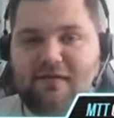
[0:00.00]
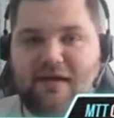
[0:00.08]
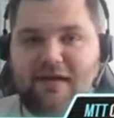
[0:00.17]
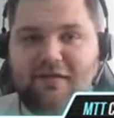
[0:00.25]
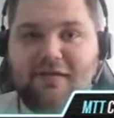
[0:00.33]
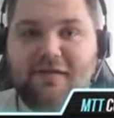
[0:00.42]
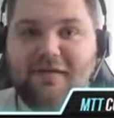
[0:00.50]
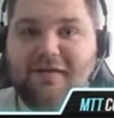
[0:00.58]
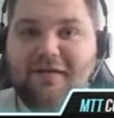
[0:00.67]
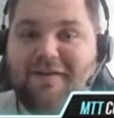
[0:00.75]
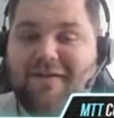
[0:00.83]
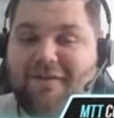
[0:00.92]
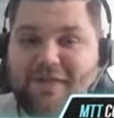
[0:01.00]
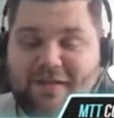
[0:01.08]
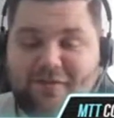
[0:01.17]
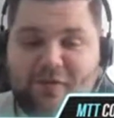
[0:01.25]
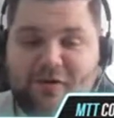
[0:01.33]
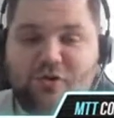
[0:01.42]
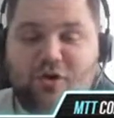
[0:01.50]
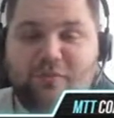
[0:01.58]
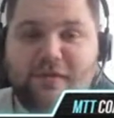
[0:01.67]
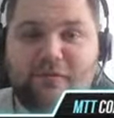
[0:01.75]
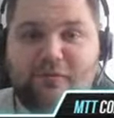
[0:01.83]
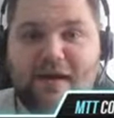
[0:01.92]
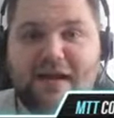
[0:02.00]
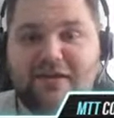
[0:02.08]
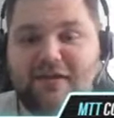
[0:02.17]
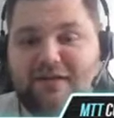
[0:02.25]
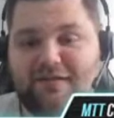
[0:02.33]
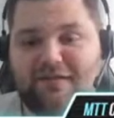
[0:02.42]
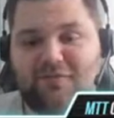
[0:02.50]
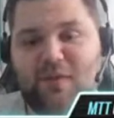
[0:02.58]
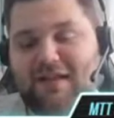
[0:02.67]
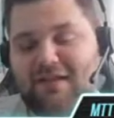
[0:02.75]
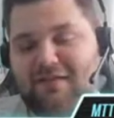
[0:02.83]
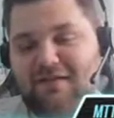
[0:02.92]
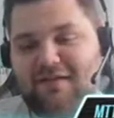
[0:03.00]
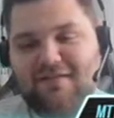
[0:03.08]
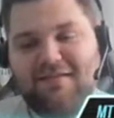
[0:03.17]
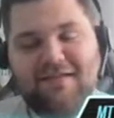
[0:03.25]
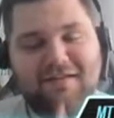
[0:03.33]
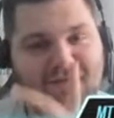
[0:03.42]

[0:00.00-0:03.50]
And that's why you call people regulars as well, because